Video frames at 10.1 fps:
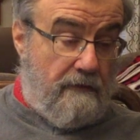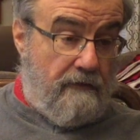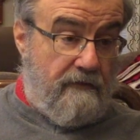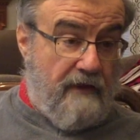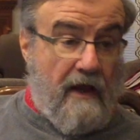
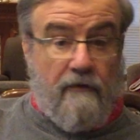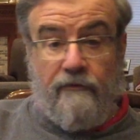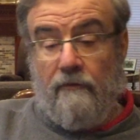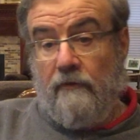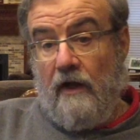these
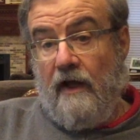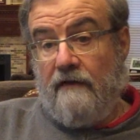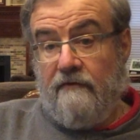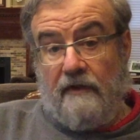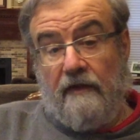household
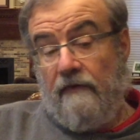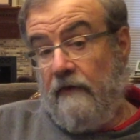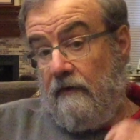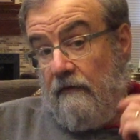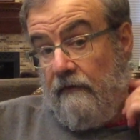gods in
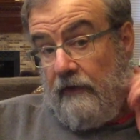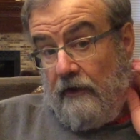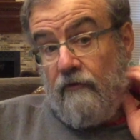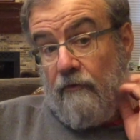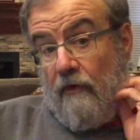the
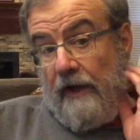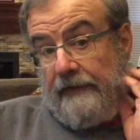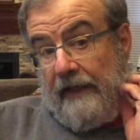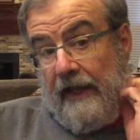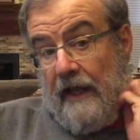
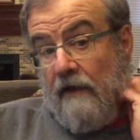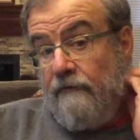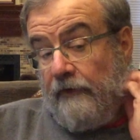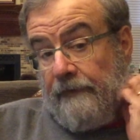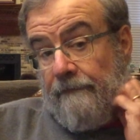Israelite
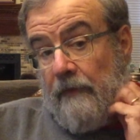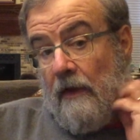housing